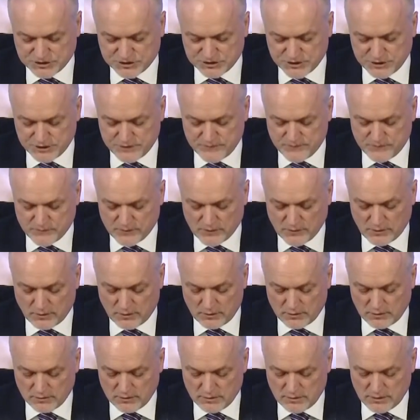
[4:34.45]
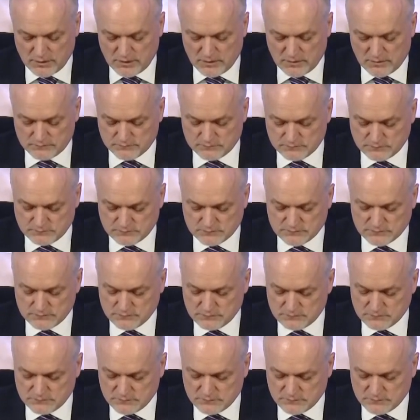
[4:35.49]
this is on slide number 3.